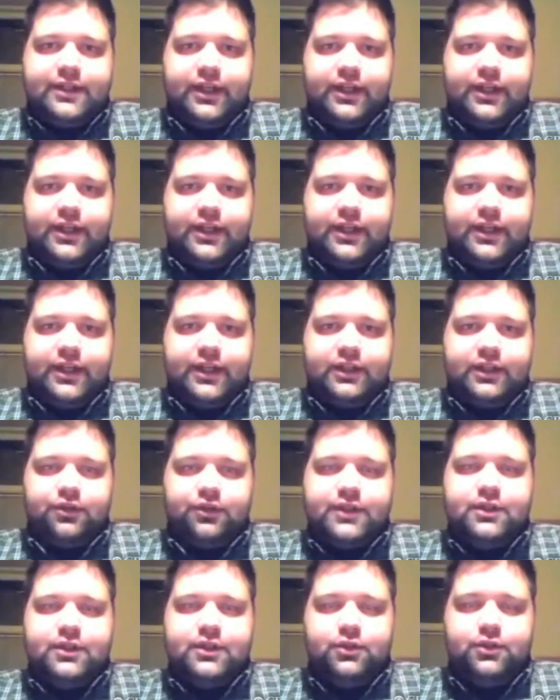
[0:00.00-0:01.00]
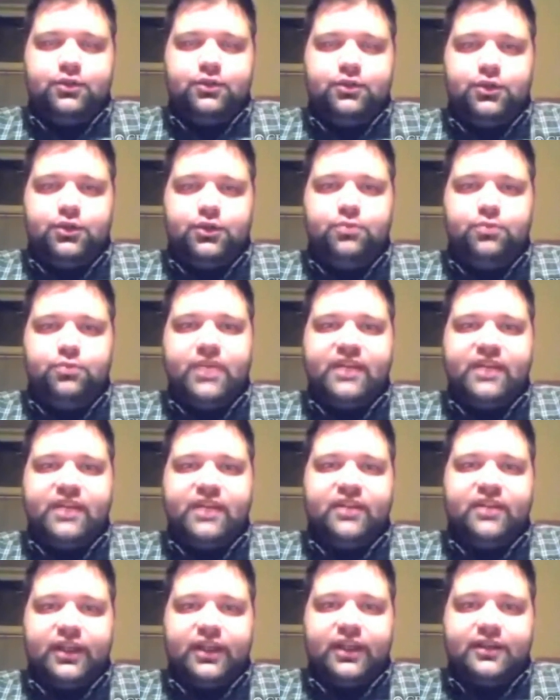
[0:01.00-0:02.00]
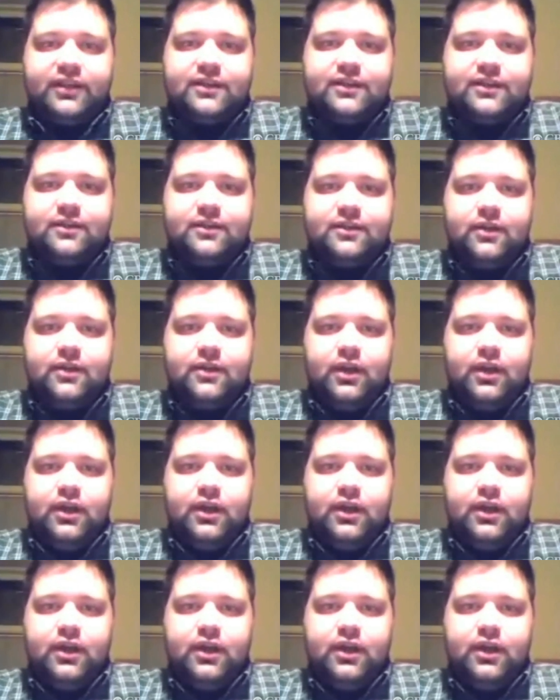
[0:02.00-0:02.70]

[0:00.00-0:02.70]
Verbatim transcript: that it tries to do too many things.